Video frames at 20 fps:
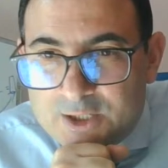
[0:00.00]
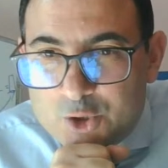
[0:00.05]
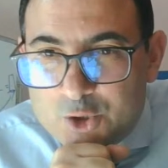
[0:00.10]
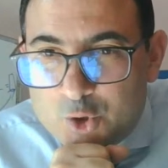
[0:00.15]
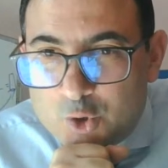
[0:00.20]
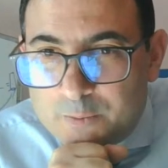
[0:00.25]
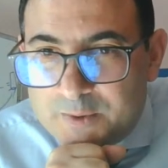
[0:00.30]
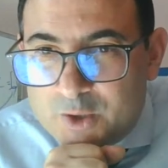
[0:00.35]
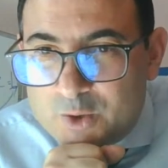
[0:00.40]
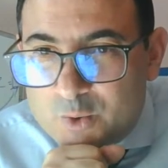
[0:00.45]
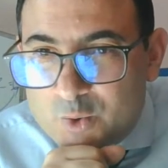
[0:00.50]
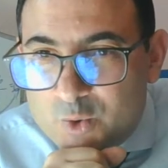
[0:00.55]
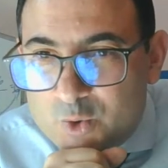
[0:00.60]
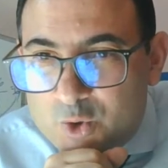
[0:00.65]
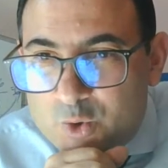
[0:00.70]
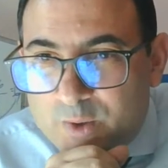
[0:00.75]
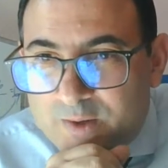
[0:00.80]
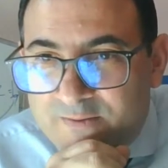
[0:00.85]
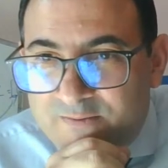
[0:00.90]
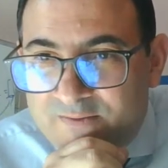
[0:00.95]
should be
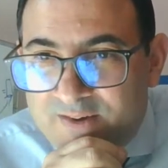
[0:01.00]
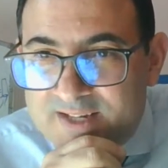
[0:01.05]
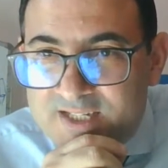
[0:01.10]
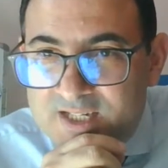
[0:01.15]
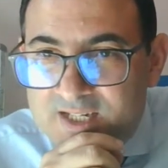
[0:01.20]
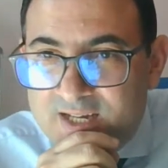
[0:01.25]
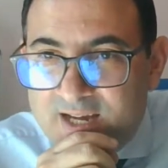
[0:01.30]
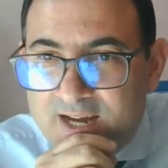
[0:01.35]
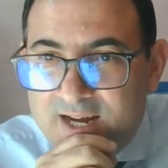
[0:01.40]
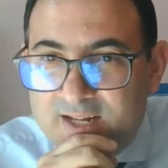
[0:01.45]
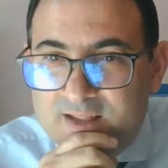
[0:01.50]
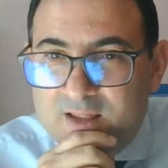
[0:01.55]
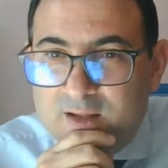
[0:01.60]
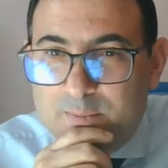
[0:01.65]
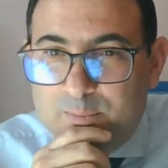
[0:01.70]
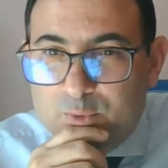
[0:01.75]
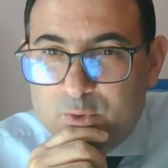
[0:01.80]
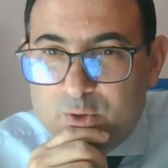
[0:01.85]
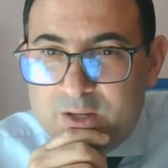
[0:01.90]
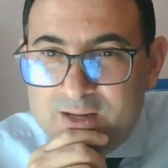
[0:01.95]
used to investigate the
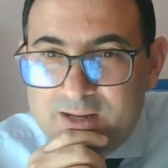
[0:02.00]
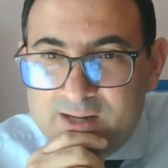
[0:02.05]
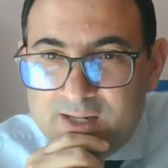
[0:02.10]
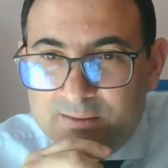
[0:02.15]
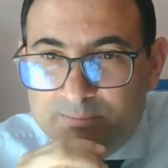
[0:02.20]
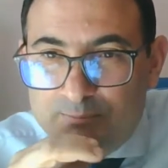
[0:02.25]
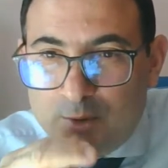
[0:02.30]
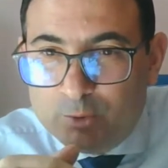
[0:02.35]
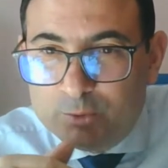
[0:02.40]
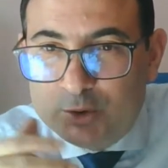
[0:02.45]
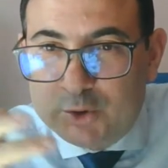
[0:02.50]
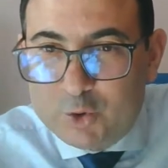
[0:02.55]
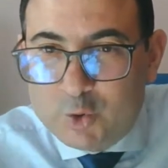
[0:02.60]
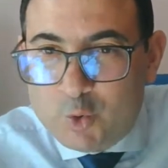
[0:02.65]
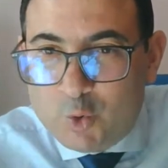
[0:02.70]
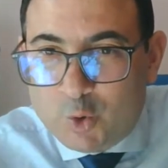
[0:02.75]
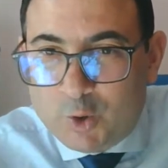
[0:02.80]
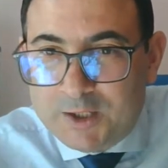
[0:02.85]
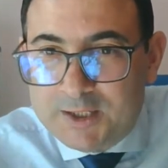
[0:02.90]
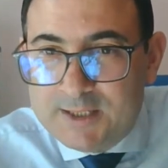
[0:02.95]
pre and post
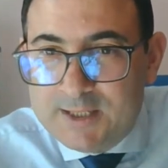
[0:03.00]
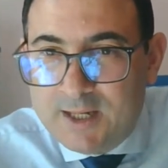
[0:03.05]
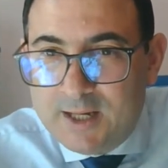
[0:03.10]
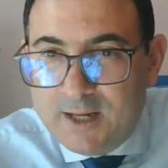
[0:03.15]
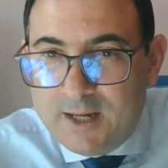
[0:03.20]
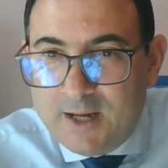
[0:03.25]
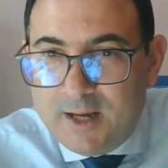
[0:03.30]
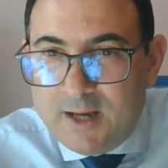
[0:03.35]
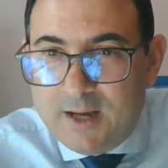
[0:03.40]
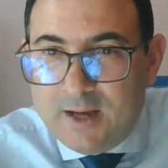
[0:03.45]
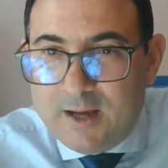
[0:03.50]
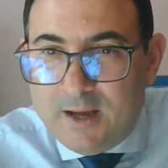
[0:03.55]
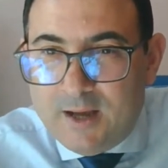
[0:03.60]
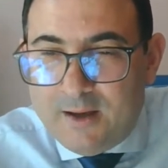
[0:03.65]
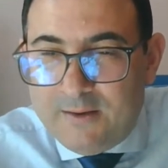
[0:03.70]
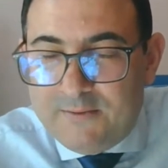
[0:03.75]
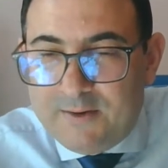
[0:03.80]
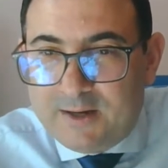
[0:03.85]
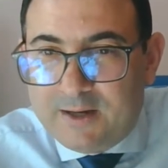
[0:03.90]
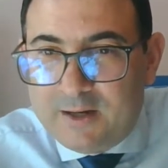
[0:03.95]
scores
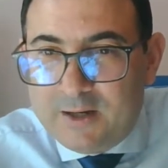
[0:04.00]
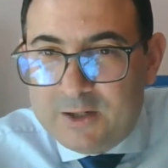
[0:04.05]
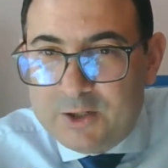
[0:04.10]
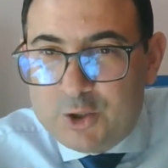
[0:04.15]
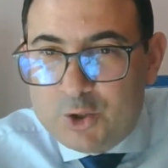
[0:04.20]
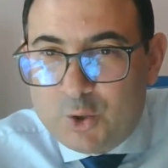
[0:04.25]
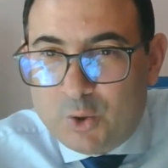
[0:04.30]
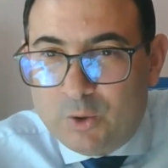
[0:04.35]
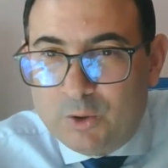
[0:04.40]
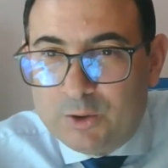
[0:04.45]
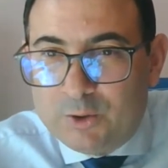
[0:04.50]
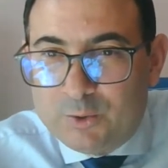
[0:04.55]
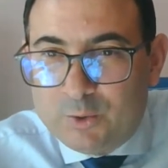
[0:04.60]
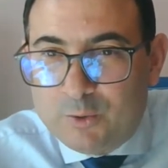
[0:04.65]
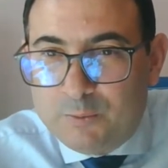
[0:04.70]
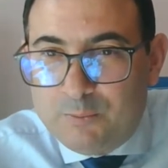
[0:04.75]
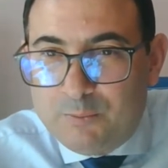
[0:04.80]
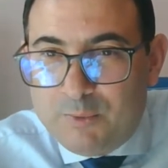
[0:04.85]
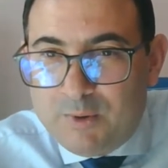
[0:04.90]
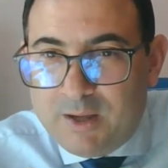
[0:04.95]
of a control
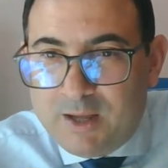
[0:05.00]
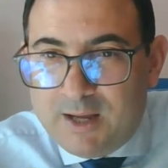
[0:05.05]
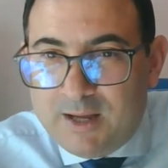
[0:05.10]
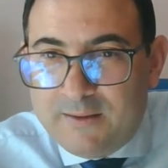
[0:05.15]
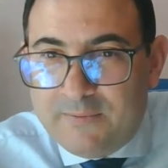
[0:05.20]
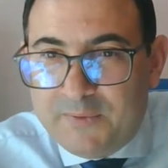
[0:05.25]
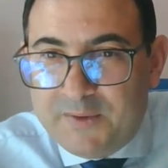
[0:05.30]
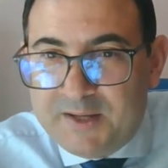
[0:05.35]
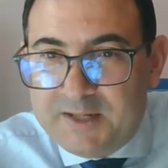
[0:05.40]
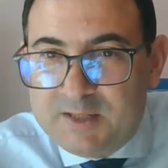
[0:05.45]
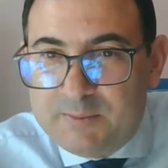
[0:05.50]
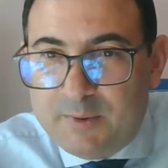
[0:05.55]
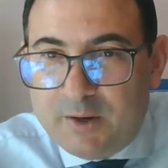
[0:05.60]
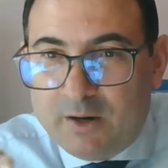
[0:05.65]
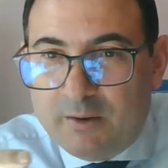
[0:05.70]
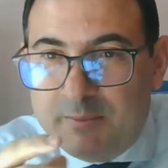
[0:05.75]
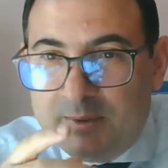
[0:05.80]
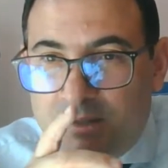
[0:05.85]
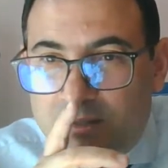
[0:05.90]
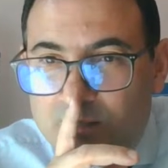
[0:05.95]
group and
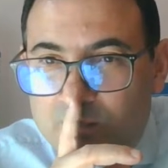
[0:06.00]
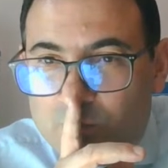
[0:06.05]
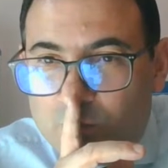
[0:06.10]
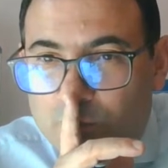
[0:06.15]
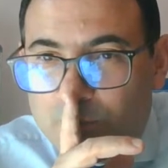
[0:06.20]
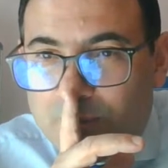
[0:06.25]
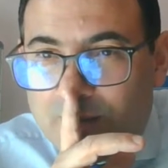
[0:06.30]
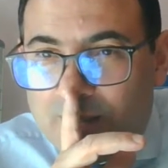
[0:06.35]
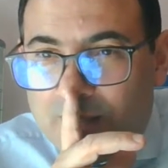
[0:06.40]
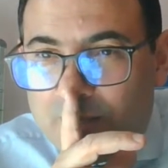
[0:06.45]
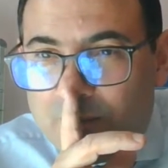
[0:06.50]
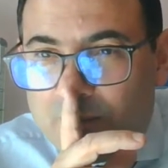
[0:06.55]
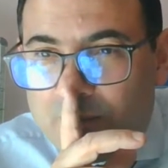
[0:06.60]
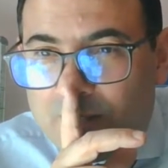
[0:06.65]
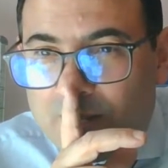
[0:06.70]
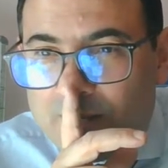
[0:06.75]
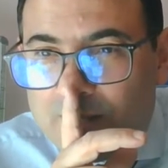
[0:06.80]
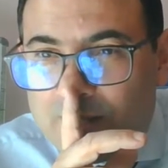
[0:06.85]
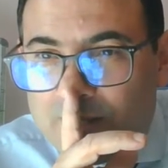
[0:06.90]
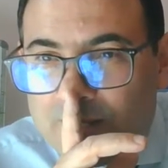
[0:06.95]
experimental group other
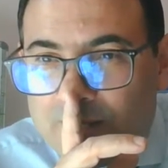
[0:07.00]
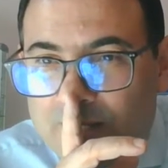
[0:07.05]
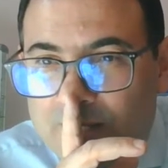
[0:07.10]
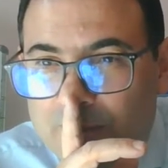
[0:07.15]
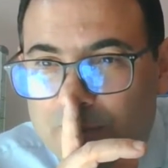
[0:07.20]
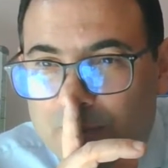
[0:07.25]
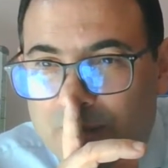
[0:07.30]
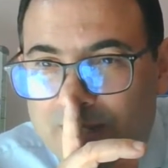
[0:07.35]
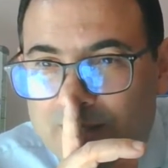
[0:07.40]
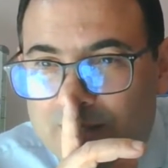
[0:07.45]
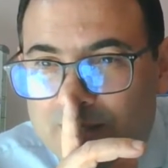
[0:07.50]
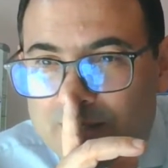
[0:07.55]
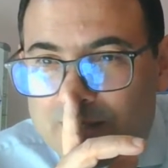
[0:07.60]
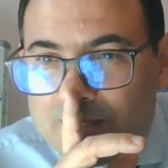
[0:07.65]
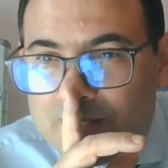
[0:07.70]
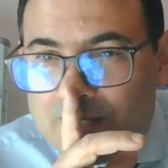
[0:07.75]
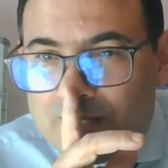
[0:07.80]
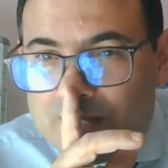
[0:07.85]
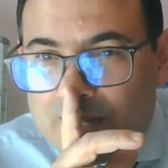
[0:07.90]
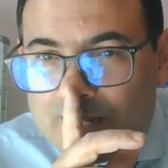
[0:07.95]
than
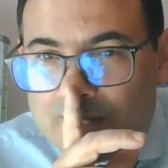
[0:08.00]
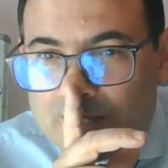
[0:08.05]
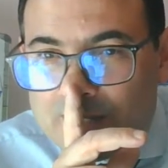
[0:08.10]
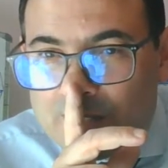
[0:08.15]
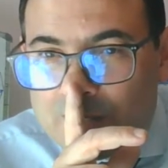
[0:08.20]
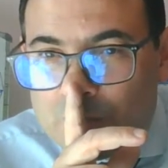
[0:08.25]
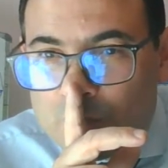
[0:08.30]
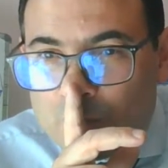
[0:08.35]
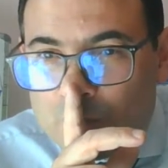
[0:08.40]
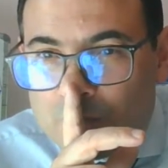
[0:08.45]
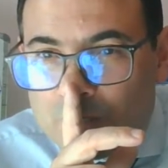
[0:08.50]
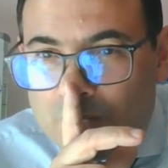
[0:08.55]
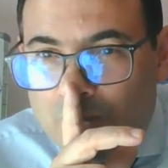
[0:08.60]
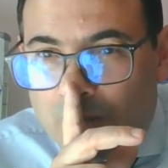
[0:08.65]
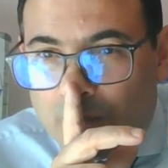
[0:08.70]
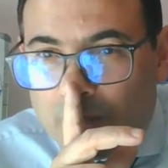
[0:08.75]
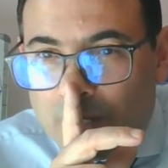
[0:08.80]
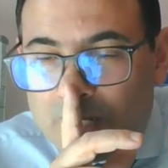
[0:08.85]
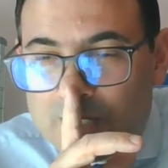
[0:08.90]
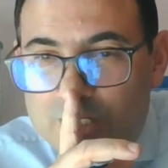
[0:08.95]
independent t-tests? Should
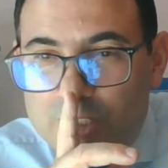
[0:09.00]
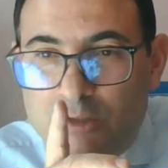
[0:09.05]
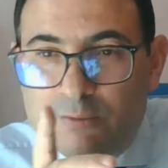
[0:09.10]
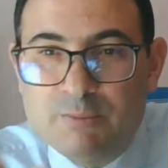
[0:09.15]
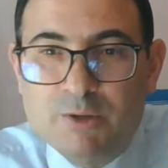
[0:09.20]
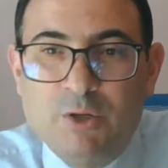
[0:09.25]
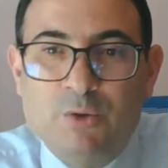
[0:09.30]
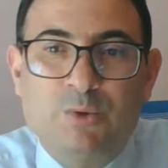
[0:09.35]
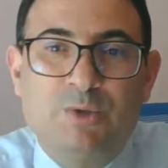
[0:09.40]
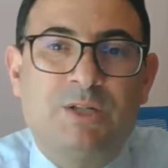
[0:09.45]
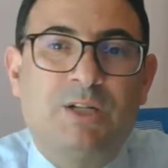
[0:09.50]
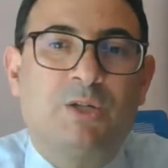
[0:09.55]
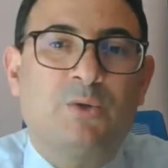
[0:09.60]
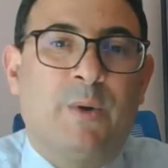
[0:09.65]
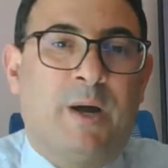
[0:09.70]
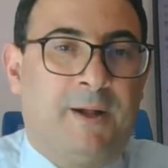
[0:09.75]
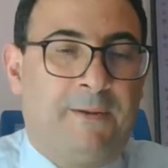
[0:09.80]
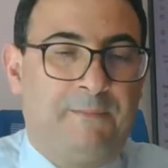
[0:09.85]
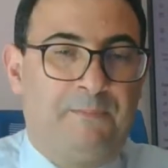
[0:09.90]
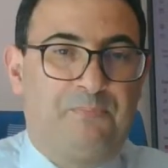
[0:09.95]
correlation be used as
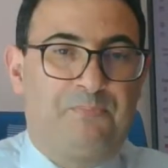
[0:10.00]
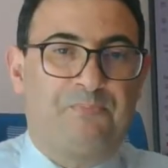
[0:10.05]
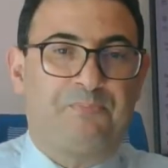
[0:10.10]
well?